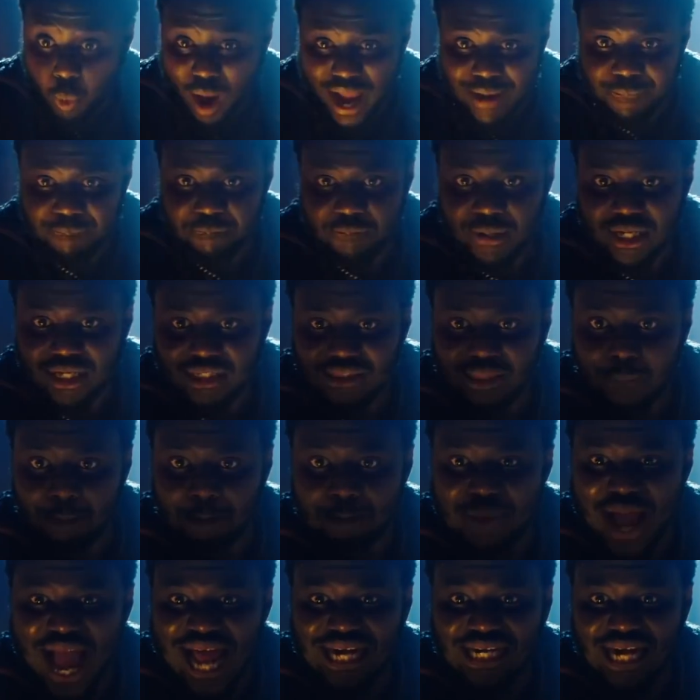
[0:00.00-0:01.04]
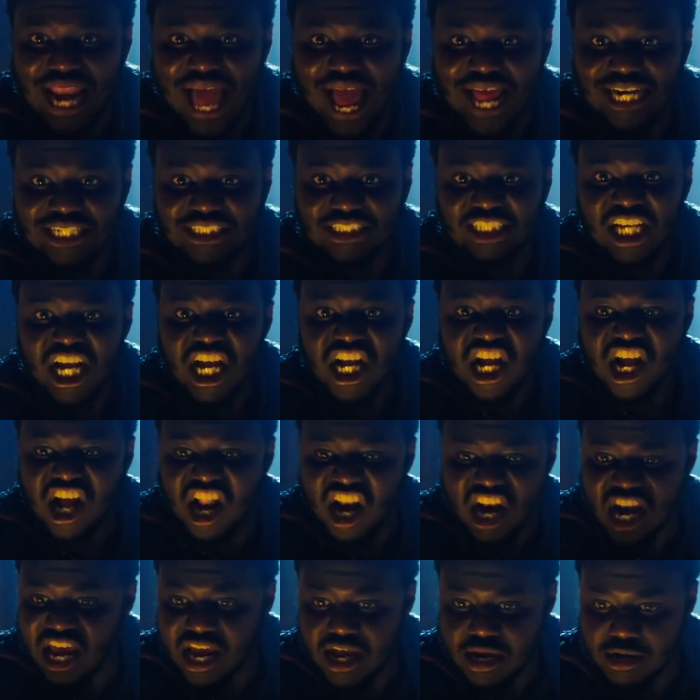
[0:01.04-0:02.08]
wipe the Badlands
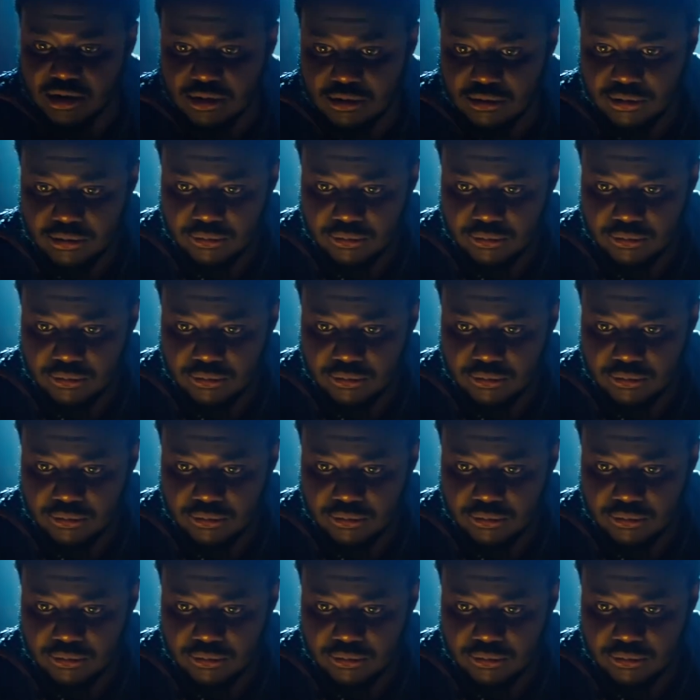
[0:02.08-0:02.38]
clean.